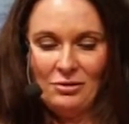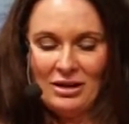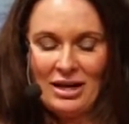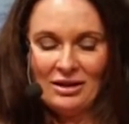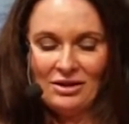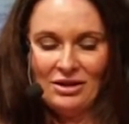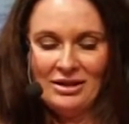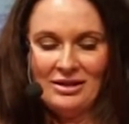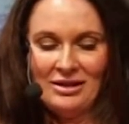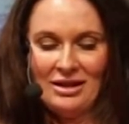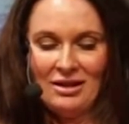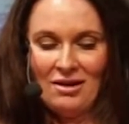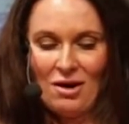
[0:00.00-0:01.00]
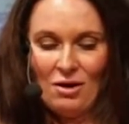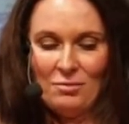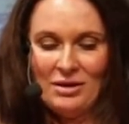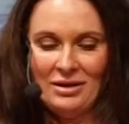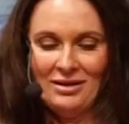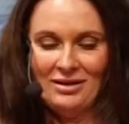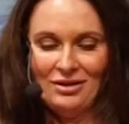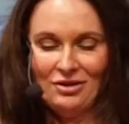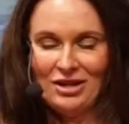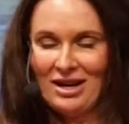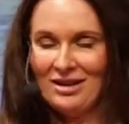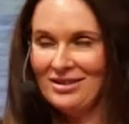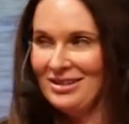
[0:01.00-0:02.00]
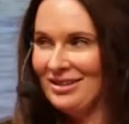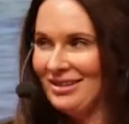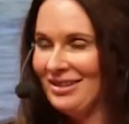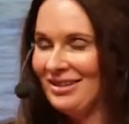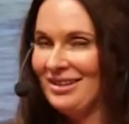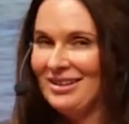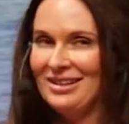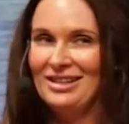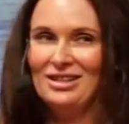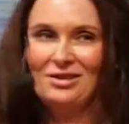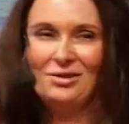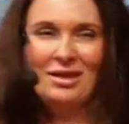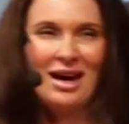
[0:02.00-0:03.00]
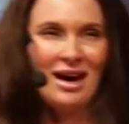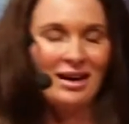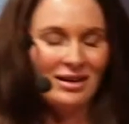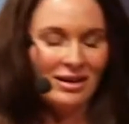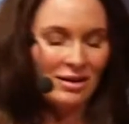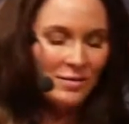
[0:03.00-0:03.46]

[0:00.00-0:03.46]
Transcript: you can actually see your heart beating in your chest. Can you do that?